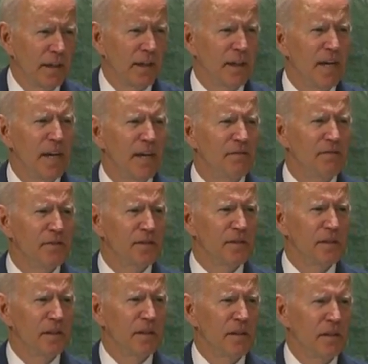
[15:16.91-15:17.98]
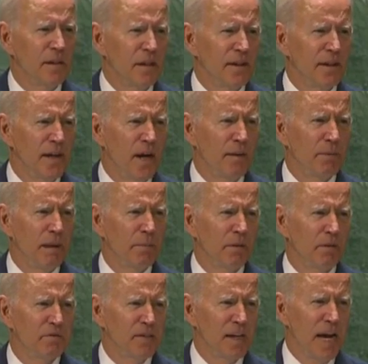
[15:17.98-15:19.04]
It lives in the young
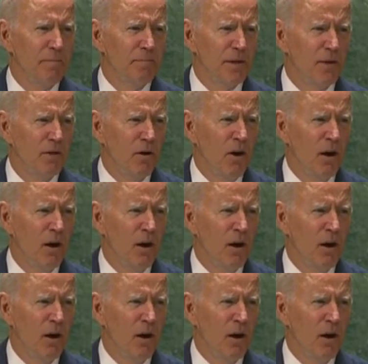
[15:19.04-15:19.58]
people of Zambia who